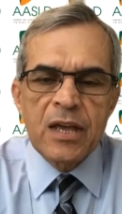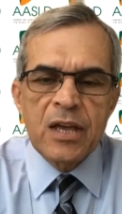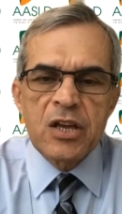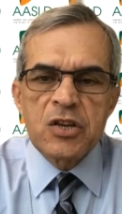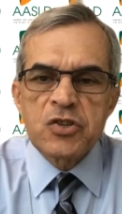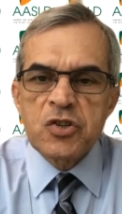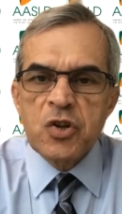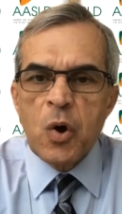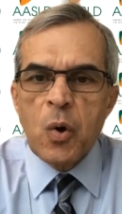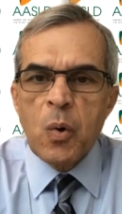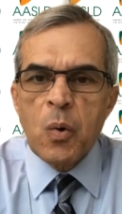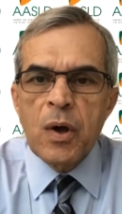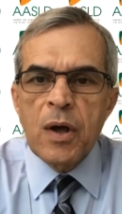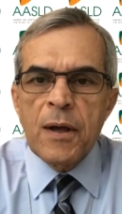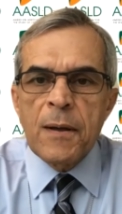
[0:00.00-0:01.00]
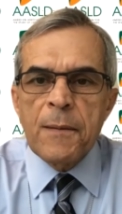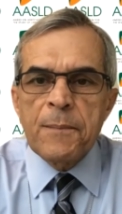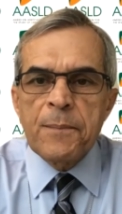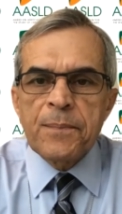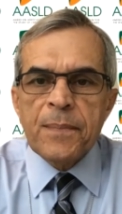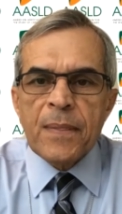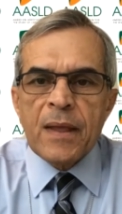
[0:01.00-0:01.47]
So
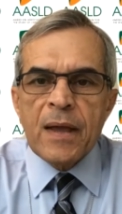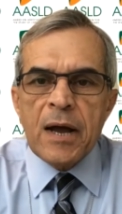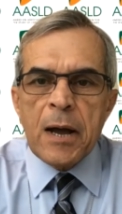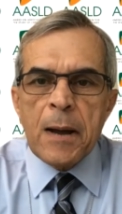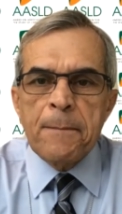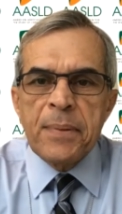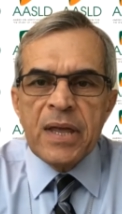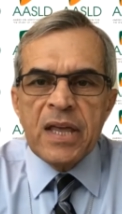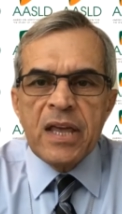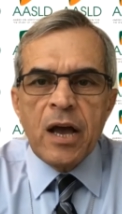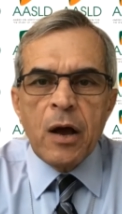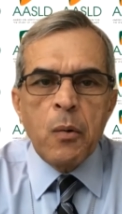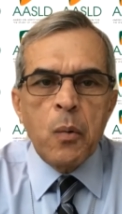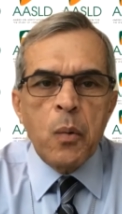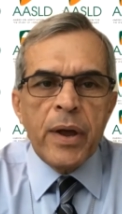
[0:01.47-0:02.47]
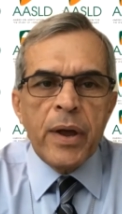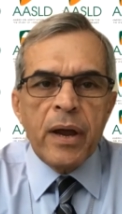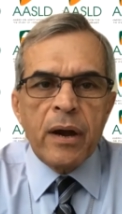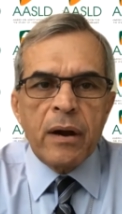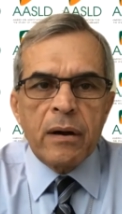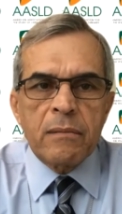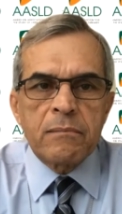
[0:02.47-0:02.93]
uh, being
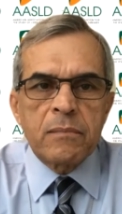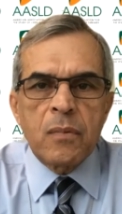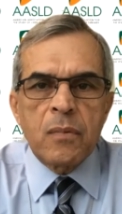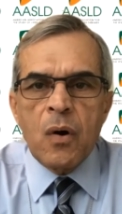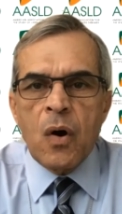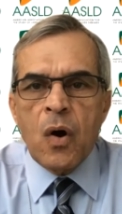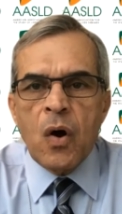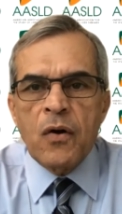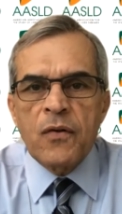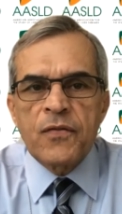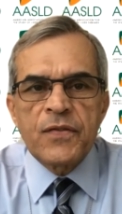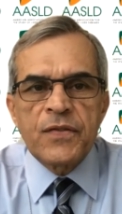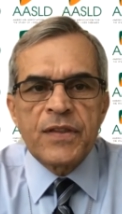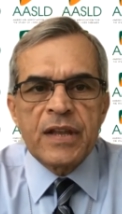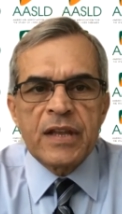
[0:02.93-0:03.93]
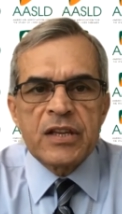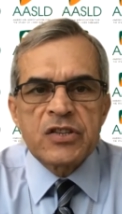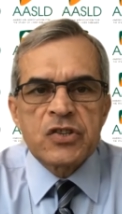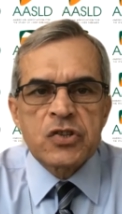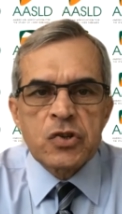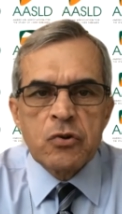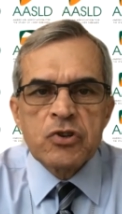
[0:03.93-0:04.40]
aware of the
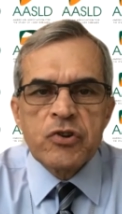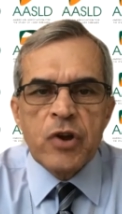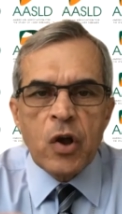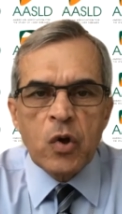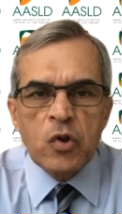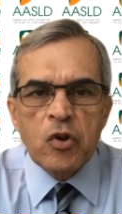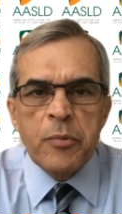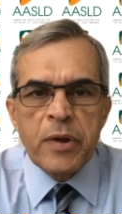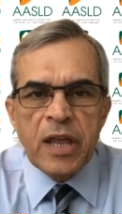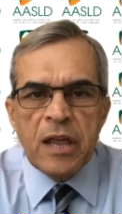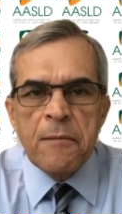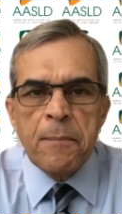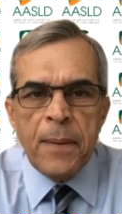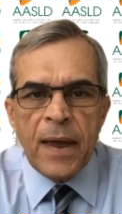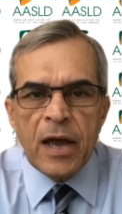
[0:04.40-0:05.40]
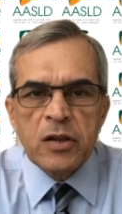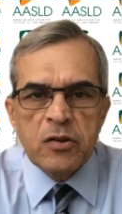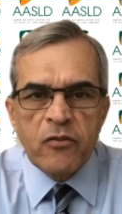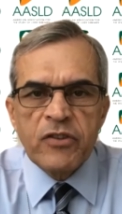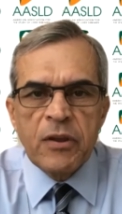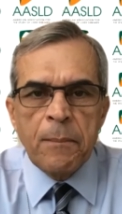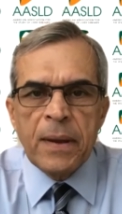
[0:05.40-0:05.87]
socioeconomic impact
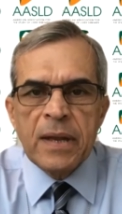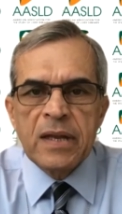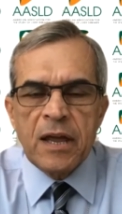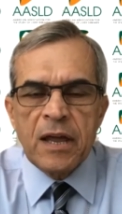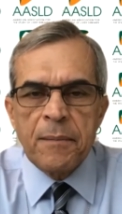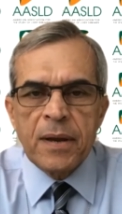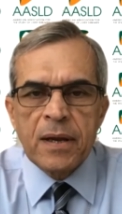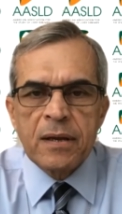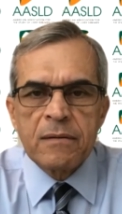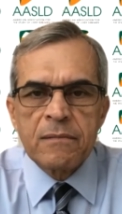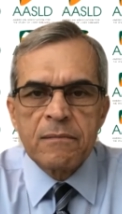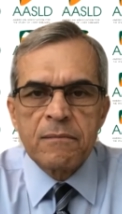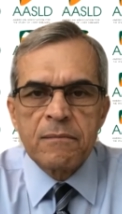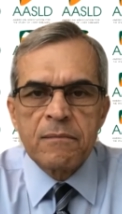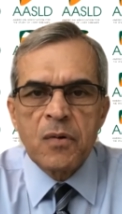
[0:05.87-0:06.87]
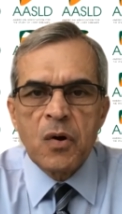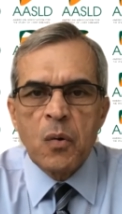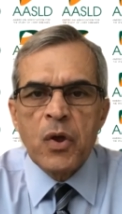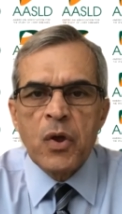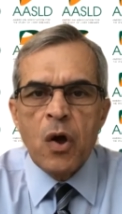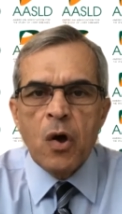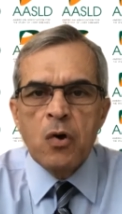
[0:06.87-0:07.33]
of the pandemic,
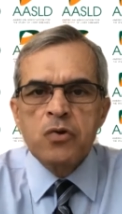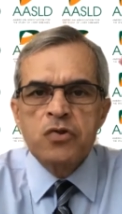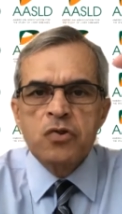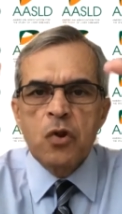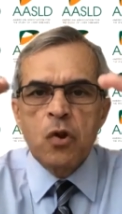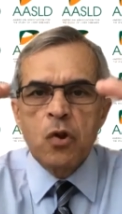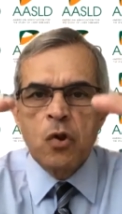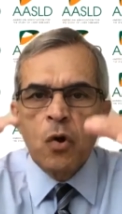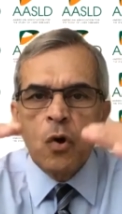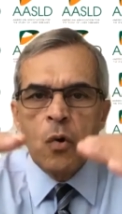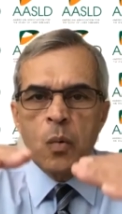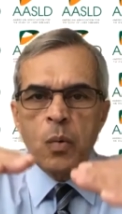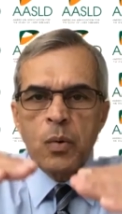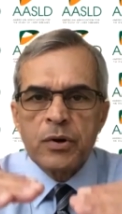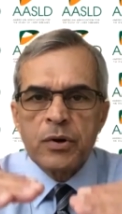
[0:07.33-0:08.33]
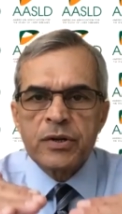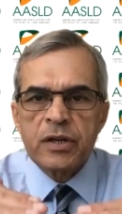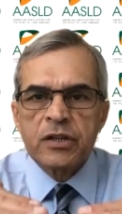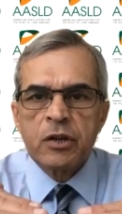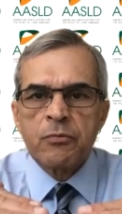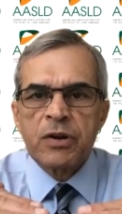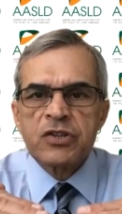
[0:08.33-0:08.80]
we also lowered
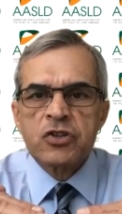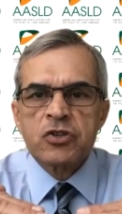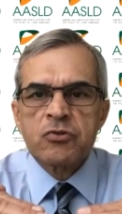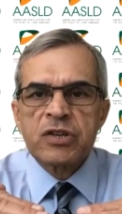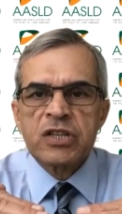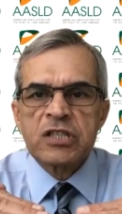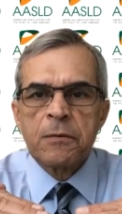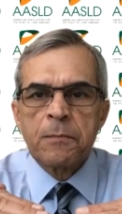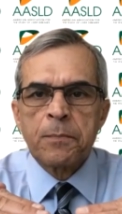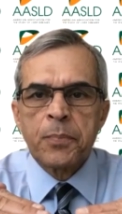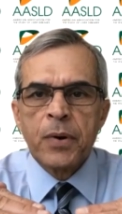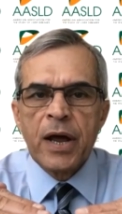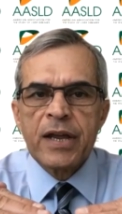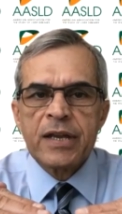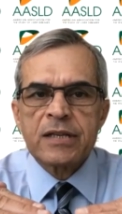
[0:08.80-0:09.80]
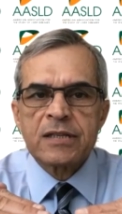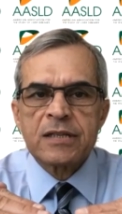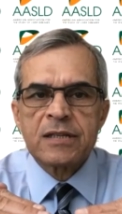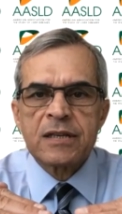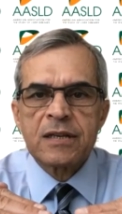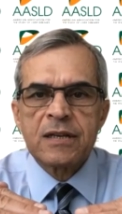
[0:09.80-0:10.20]
the registration price